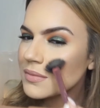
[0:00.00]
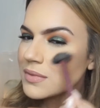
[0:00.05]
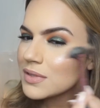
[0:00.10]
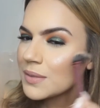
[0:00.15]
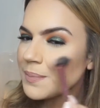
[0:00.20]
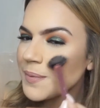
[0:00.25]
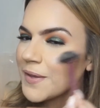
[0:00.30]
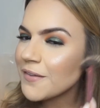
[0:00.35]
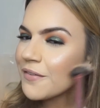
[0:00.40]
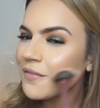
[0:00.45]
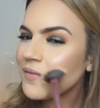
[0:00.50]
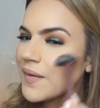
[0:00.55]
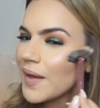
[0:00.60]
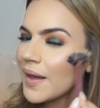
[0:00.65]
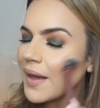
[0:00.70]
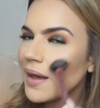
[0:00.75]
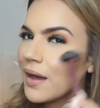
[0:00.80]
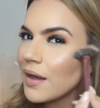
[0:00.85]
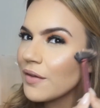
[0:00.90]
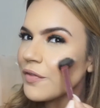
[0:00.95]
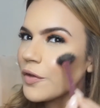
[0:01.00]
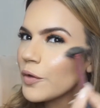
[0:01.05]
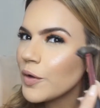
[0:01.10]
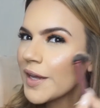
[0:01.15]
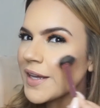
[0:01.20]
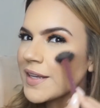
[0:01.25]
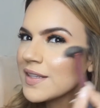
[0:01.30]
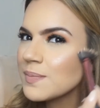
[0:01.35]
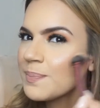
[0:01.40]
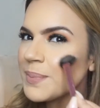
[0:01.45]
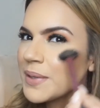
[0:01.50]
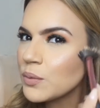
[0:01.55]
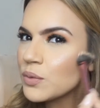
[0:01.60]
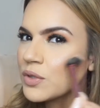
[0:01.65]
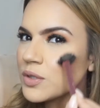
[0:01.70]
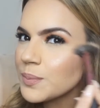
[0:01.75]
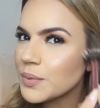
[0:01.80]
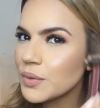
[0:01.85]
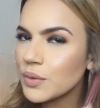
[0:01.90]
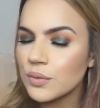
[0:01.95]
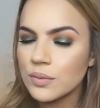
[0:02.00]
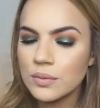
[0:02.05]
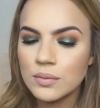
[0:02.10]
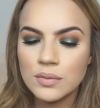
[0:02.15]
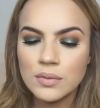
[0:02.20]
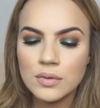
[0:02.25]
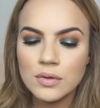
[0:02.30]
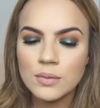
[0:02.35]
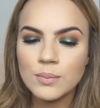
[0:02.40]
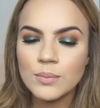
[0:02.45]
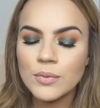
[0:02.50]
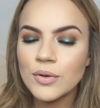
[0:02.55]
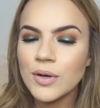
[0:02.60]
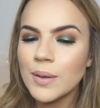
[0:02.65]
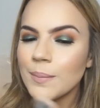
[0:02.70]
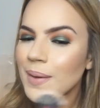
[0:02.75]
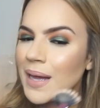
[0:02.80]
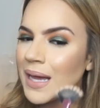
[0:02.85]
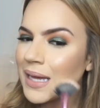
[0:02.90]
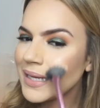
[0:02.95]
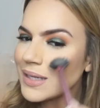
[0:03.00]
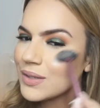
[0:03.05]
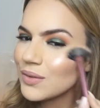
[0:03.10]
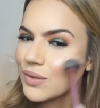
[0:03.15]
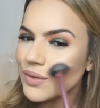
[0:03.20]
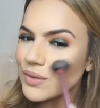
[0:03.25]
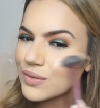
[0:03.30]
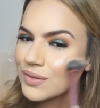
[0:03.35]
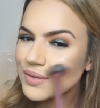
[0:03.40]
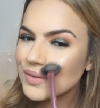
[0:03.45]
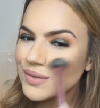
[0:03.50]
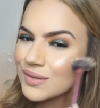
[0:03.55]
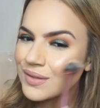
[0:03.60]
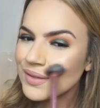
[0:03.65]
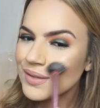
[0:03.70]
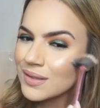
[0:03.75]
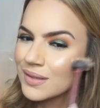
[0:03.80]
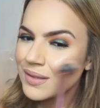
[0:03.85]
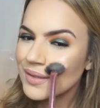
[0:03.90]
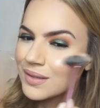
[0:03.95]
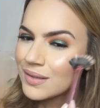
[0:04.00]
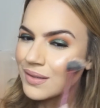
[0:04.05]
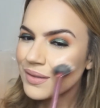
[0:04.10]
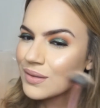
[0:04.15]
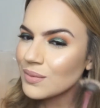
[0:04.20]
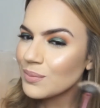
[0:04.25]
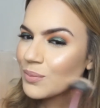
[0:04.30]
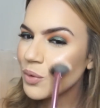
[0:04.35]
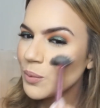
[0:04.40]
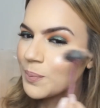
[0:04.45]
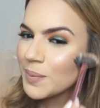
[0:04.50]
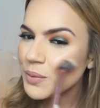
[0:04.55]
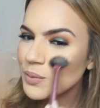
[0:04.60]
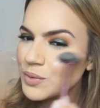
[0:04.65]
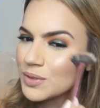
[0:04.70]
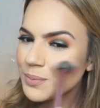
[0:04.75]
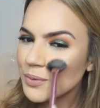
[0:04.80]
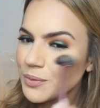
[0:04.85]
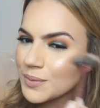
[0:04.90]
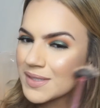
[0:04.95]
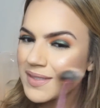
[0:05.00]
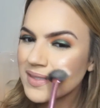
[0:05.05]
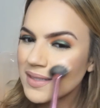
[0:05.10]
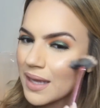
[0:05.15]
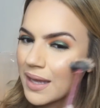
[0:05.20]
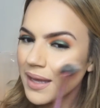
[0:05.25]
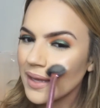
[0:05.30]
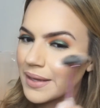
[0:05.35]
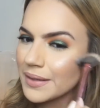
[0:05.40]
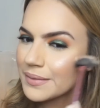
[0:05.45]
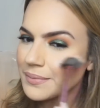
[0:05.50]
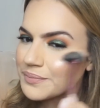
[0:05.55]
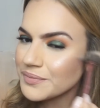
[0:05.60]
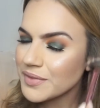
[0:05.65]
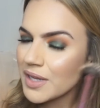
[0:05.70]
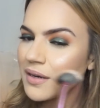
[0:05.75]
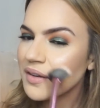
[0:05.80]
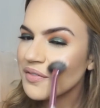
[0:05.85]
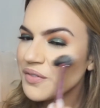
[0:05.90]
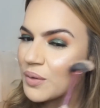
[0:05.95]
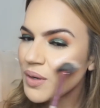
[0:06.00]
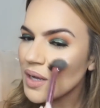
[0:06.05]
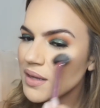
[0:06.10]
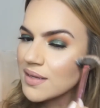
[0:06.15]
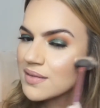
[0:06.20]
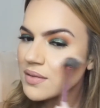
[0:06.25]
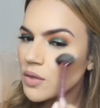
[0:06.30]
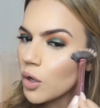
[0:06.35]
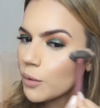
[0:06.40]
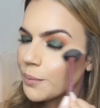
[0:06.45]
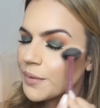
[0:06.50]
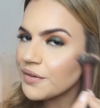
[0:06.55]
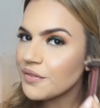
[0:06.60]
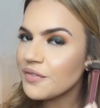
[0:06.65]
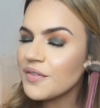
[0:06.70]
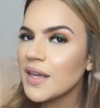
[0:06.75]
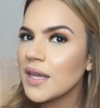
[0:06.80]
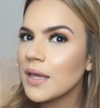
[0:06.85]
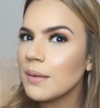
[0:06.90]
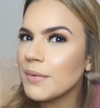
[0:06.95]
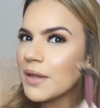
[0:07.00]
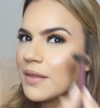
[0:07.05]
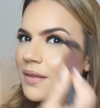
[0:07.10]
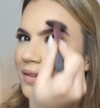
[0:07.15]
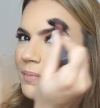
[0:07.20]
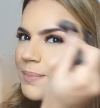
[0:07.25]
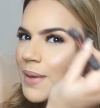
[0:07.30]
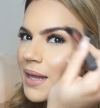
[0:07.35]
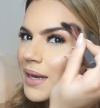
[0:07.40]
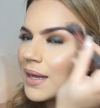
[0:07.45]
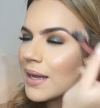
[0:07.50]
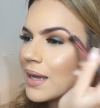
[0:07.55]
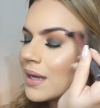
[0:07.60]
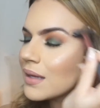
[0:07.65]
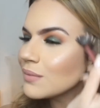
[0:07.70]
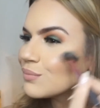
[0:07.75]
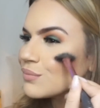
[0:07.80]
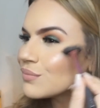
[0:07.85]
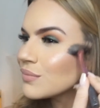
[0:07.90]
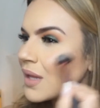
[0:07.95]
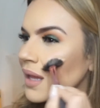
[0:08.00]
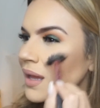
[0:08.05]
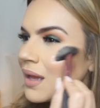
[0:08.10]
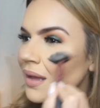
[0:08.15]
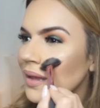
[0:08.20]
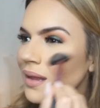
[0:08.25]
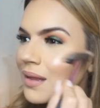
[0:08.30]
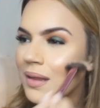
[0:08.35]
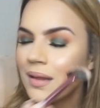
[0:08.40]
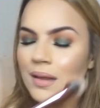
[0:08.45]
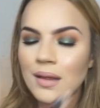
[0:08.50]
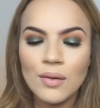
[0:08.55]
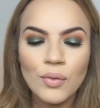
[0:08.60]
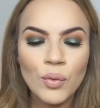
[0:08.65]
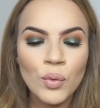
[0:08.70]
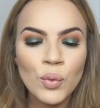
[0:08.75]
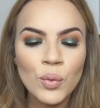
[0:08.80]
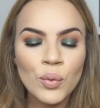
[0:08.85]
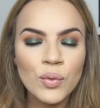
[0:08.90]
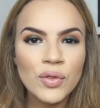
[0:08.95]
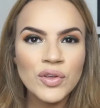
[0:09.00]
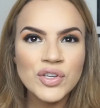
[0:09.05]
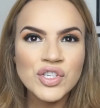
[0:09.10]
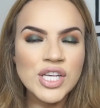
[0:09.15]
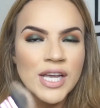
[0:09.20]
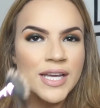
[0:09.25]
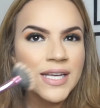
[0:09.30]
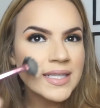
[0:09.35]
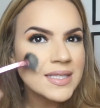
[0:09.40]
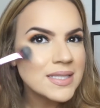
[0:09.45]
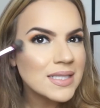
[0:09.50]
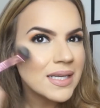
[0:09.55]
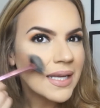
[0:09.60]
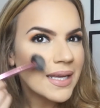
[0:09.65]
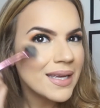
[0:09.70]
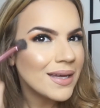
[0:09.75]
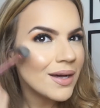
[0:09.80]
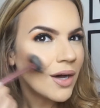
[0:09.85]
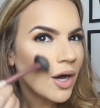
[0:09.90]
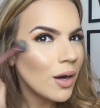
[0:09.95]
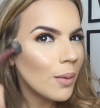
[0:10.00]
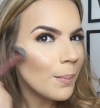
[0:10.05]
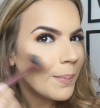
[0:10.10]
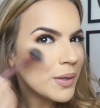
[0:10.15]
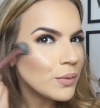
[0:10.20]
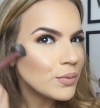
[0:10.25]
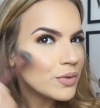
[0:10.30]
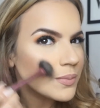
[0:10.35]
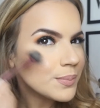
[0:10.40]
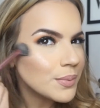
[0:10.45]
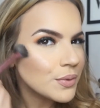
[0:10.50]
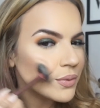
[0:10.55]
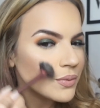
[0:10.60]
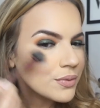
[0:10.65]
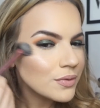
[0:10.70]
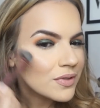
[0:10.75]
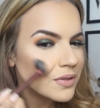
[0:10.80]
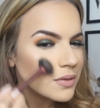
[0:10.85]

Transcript: To be fair, I feel like it's buildable. The more I'm packing on, the more buildable it's getting. And I feel like that's a common theme in this palette. All the shades in here are buildable.